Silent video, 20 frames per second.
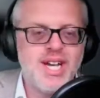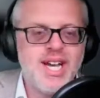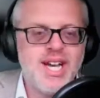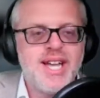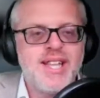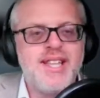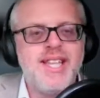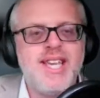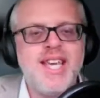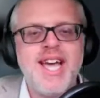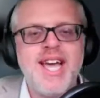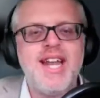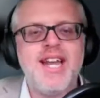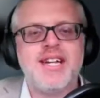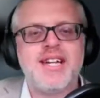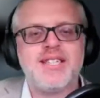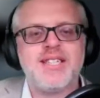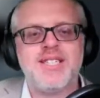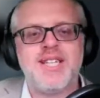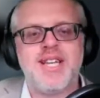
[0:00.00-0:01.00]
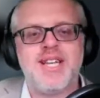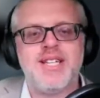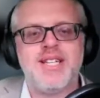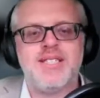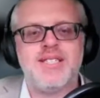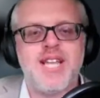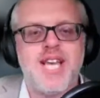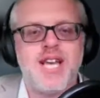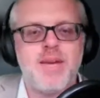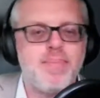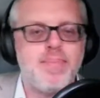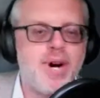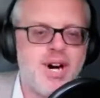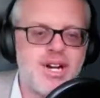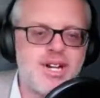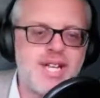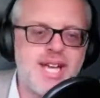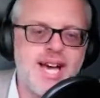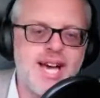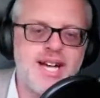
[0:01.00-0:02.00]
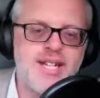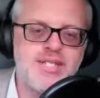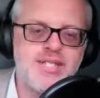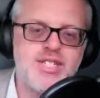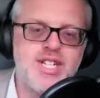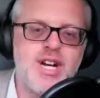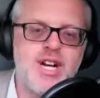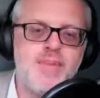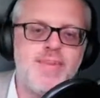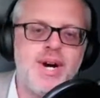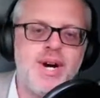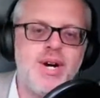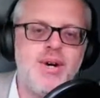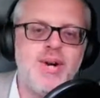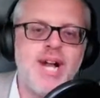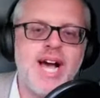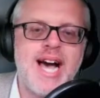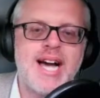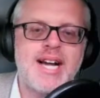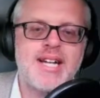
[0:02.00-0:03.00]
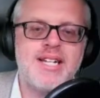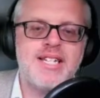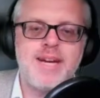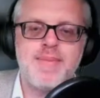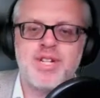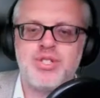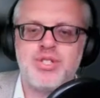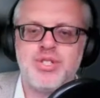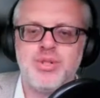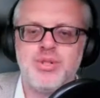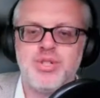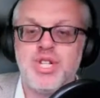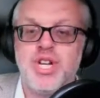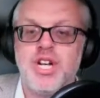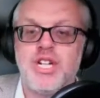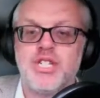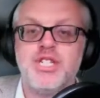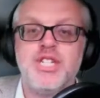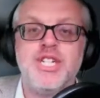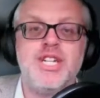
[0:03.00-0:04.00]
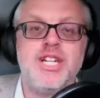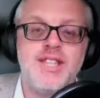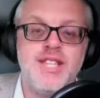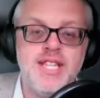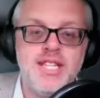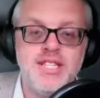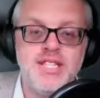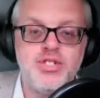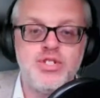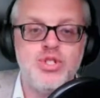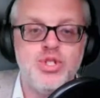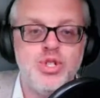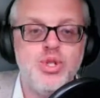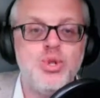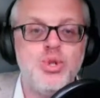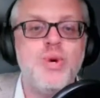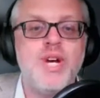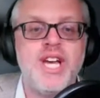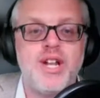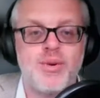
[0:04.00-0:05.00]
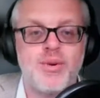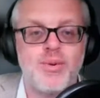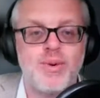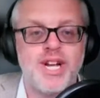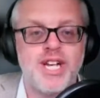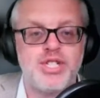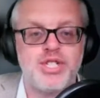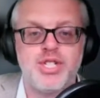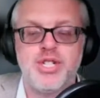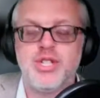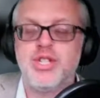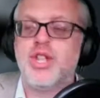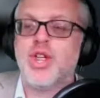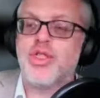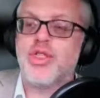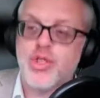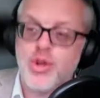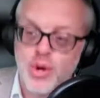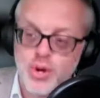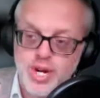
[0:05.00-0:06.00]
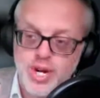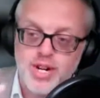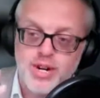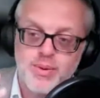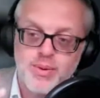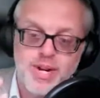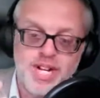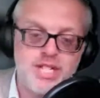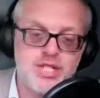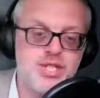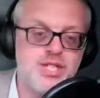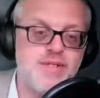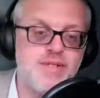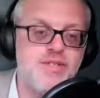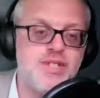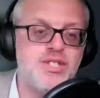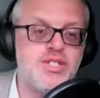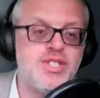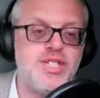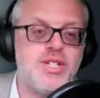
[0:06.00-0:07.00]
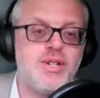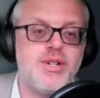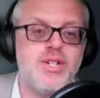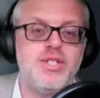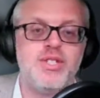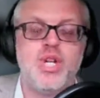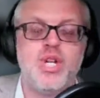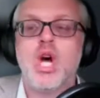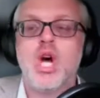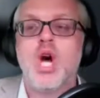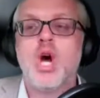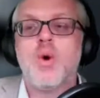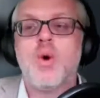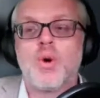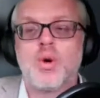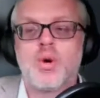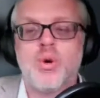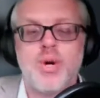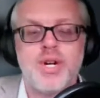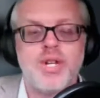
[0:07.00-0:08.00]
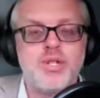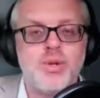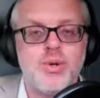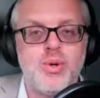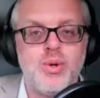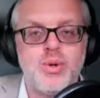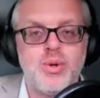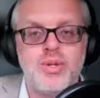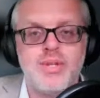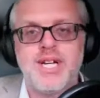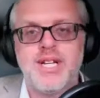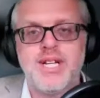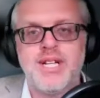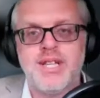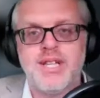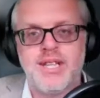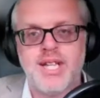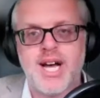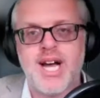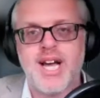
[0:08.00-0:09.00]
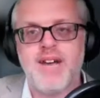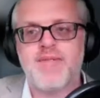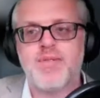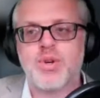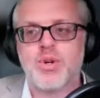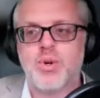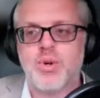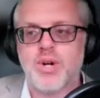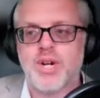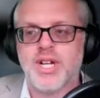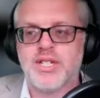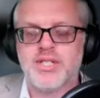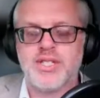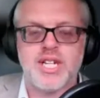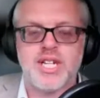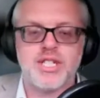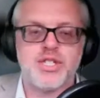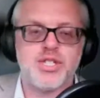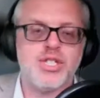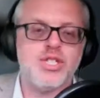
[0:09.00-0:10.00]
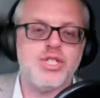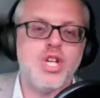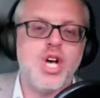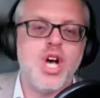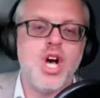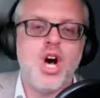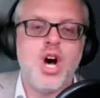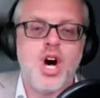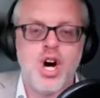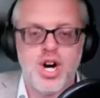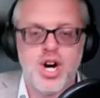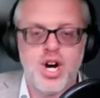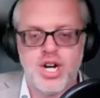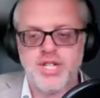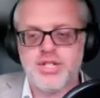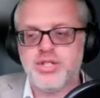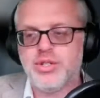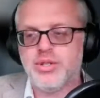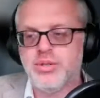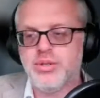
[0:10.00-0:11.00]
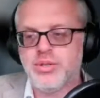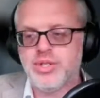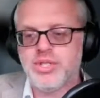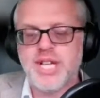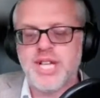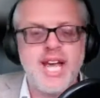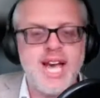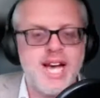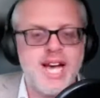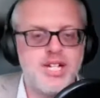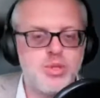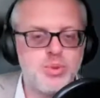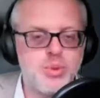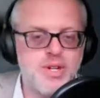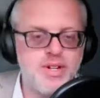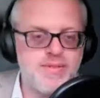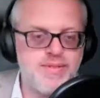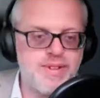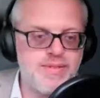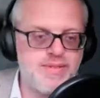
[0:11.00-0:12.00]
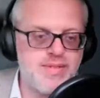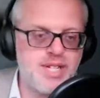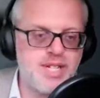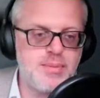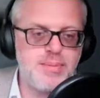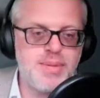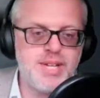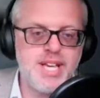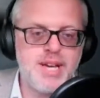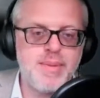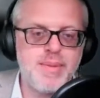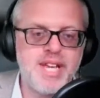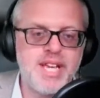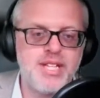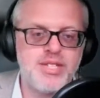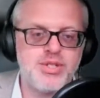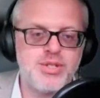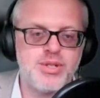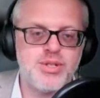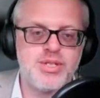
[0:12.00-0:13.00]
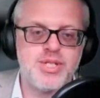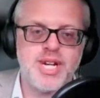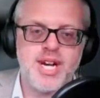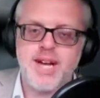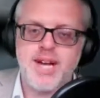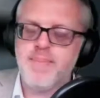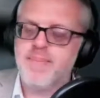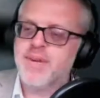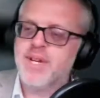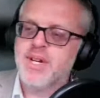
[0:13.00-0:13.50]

The Annex is a podcast about academic sociology, and in this new iteration, the third iteration of this series, we're going to hold live recording sessions on Tuesday at 12:15 p.m. Eastern Time.